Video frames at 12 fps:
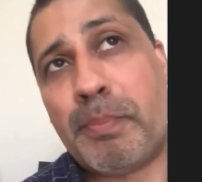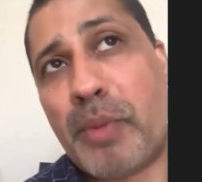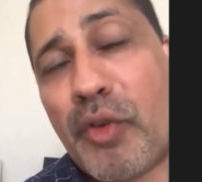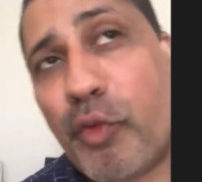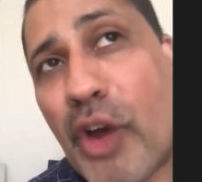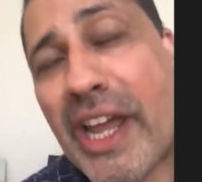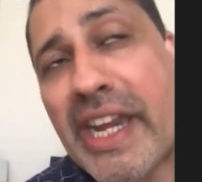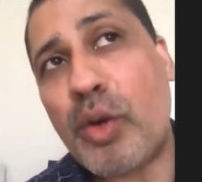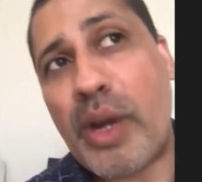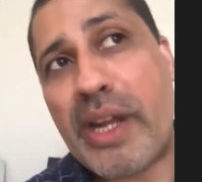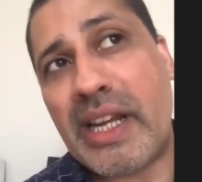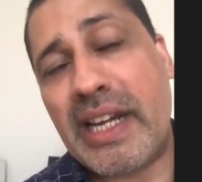Very
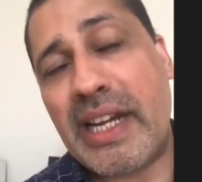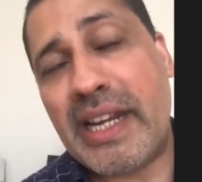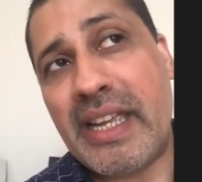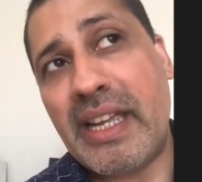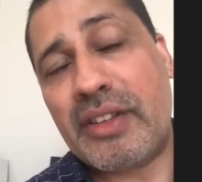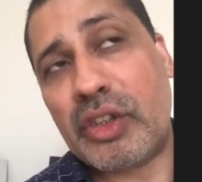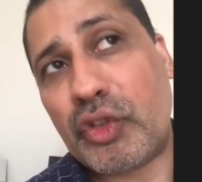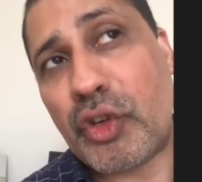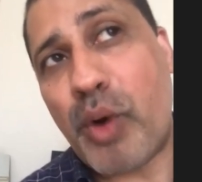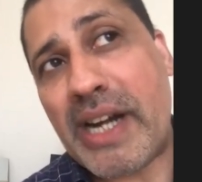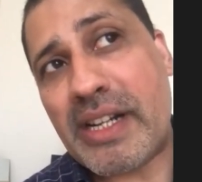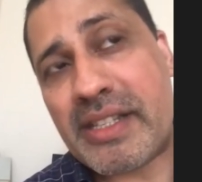quickly, three
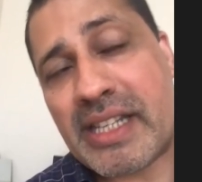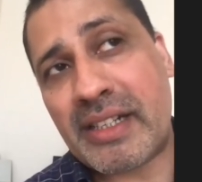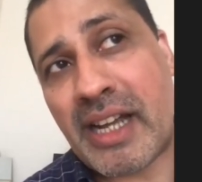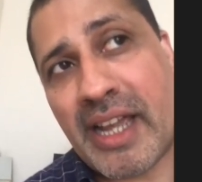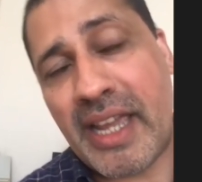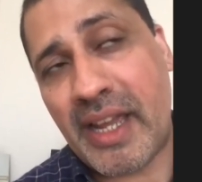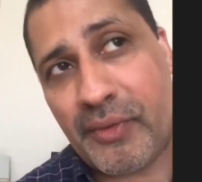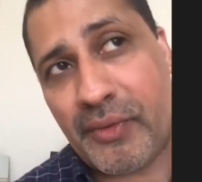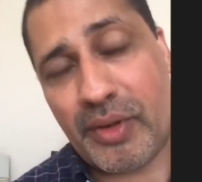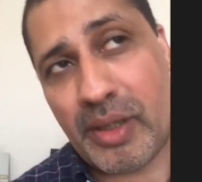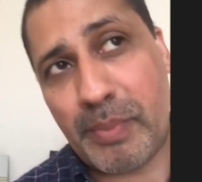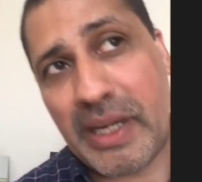points that I have
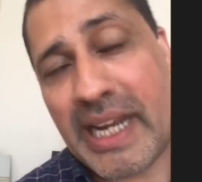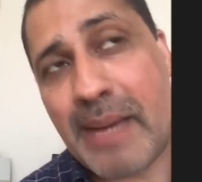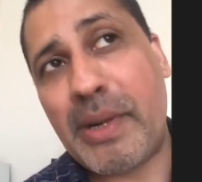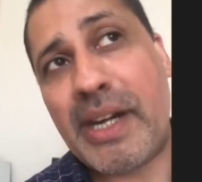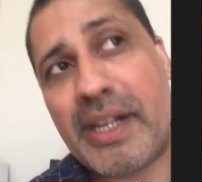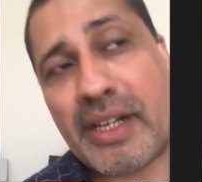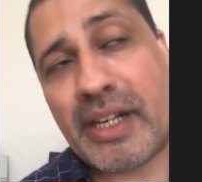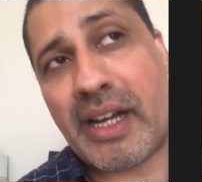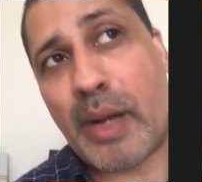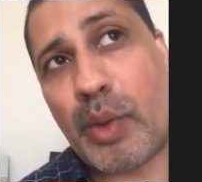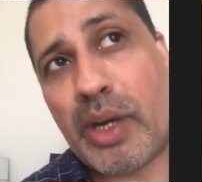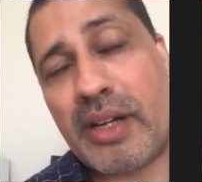elaborated,
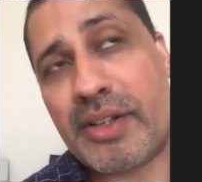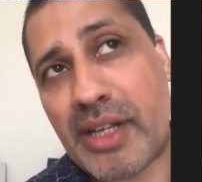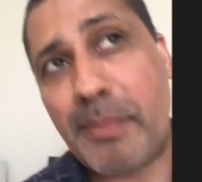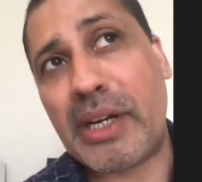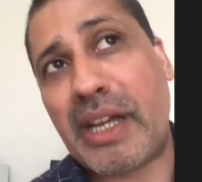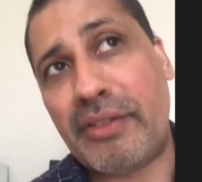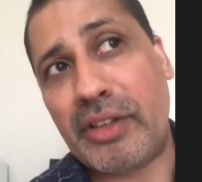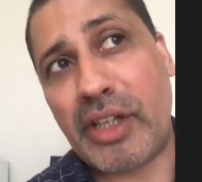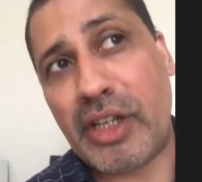I will summarize it